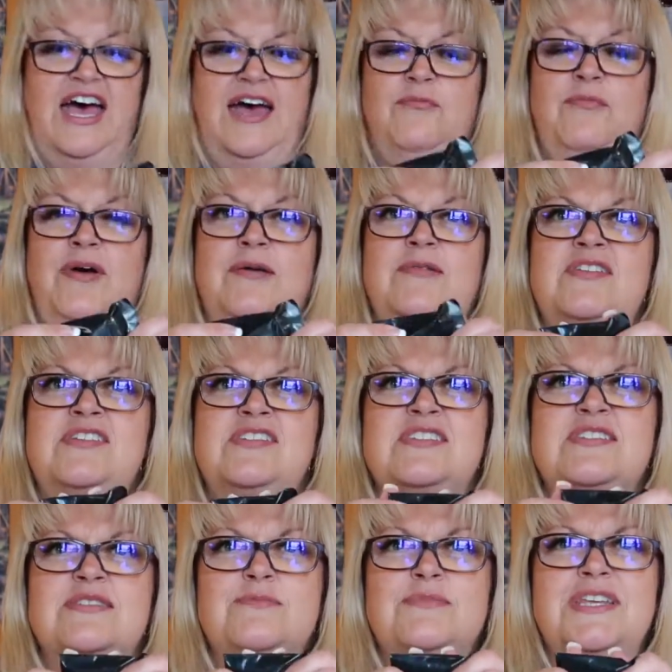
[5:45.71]
And maybe
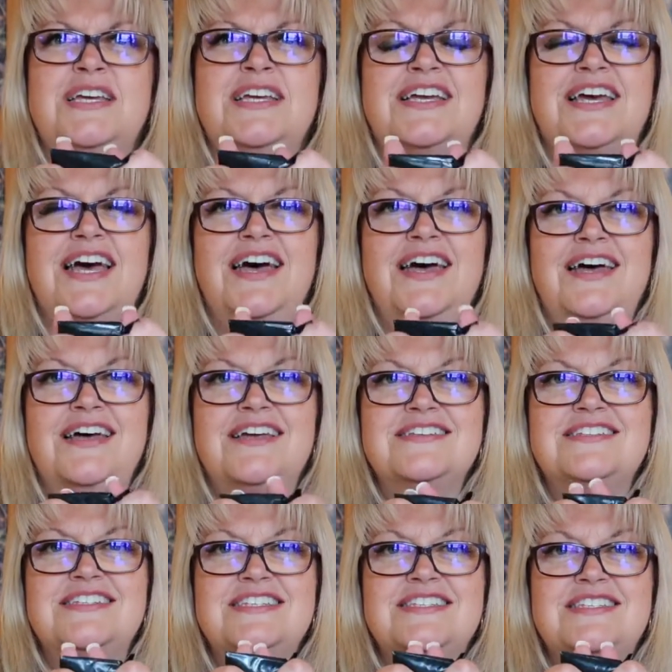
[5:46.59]
this is something
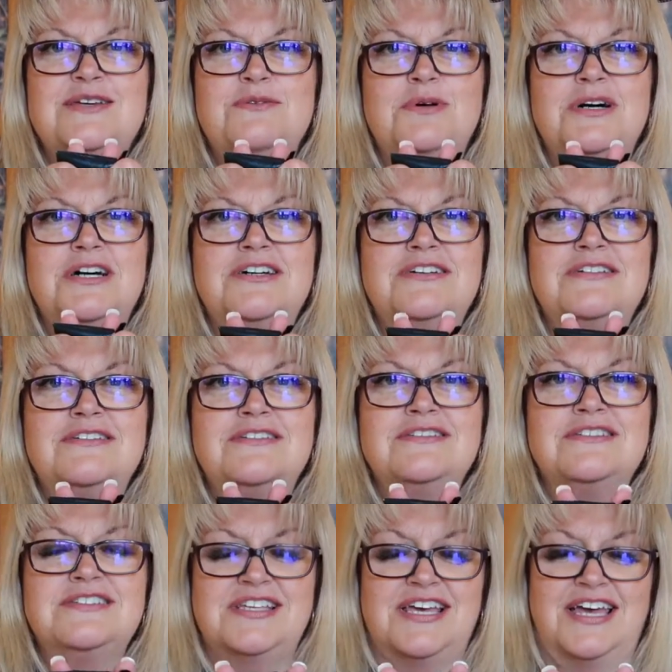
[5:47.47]
Disney
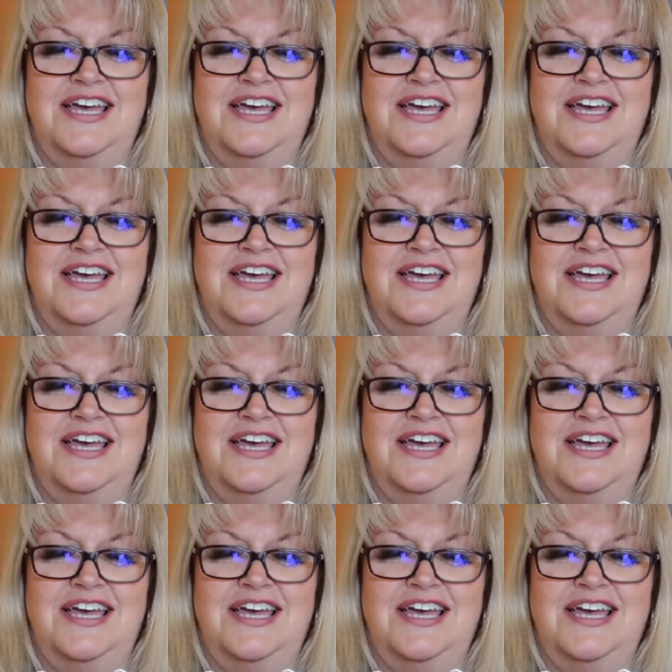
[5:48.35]
World